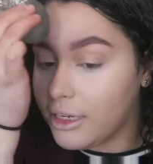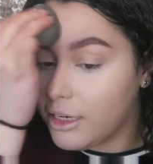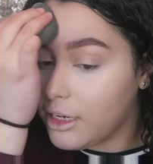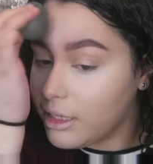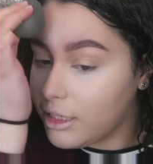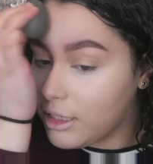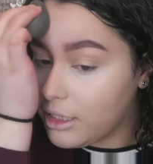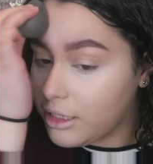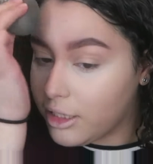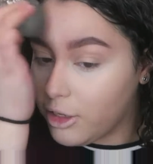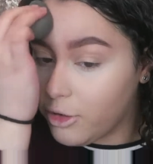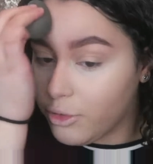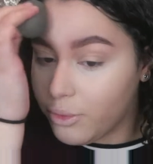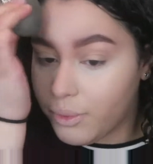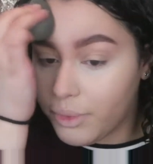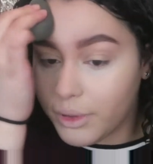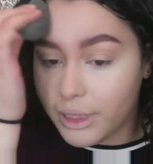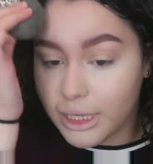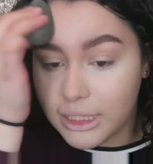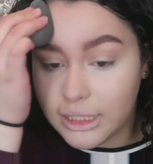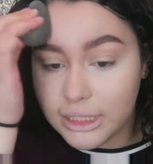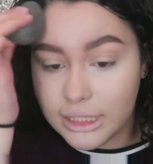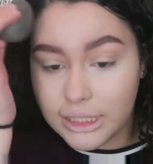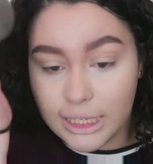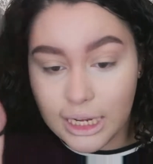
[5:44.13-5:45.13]
and it's still
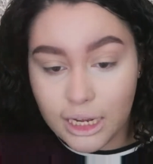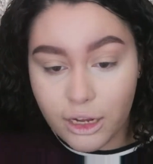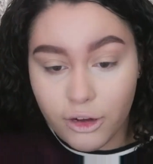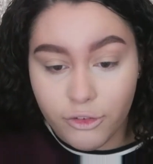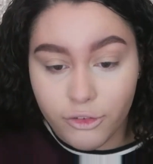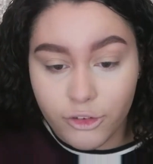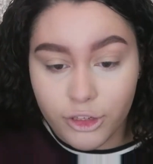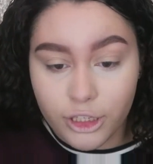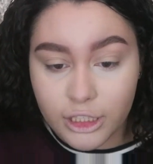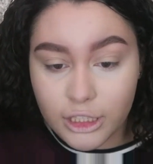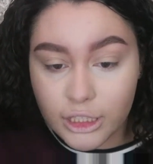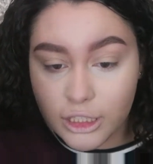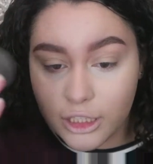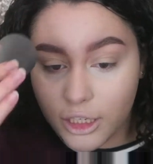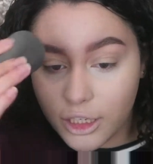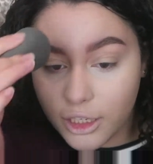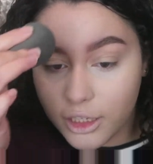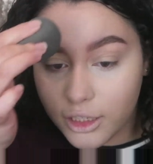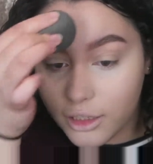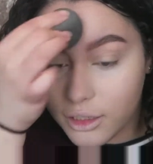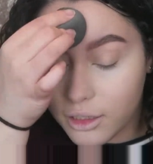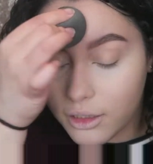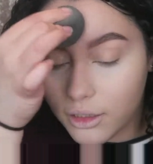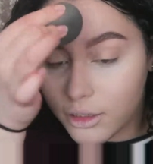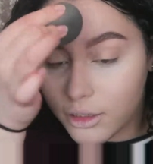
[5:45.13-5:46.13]
blending out really good.